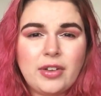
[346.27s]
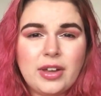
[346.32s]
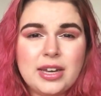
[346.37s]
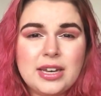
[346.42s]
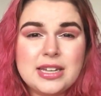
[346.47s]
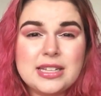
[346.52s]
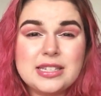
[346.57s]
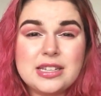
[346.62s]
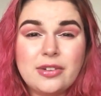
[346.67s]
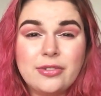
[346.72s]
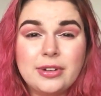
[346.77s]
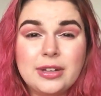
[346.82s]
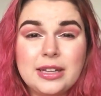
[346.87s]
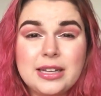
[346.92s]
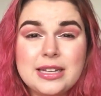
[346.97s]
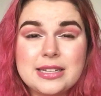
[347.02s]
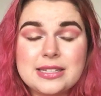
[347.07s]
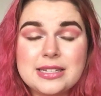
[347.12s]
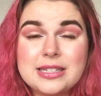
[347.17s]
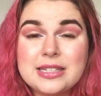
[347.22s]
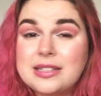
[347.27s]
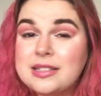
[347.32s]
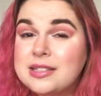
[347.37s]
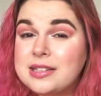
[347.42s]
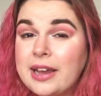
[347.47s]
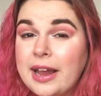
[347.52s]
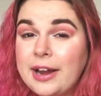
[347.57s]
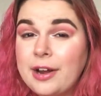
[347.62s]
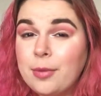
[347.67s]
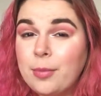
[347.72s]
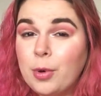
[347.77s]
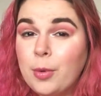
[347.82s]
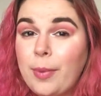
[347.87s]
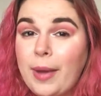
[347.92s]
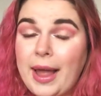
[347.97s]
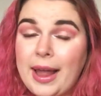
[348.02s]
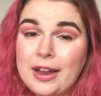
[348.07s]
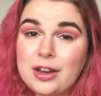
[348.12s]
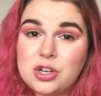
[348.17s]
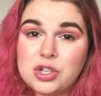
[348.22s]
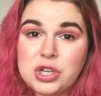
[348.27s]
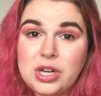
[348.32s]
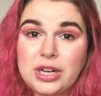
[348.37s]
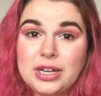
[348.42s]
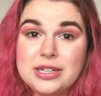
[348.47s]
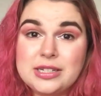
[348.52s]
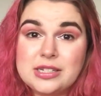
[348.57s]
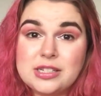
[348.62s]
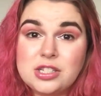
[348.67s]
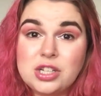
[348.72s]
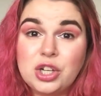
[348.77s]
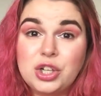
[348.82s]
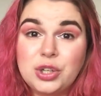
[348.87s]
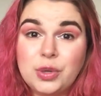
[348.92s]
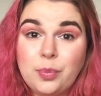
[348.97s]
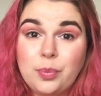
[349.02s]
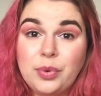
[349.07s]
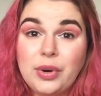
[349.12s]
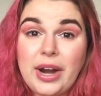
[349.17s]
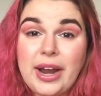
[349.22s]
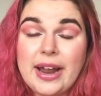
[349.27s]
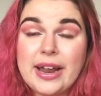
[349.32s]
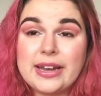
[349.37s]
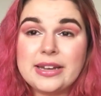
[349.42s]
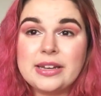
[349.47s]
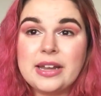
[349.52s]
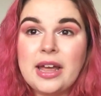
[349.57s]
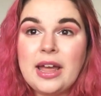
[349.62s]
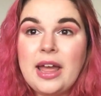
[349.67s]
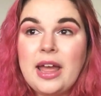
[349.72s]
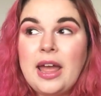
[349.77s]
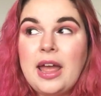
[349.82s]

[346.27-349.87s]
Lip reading: and is it really a sustainable packaging, and is this a good brand,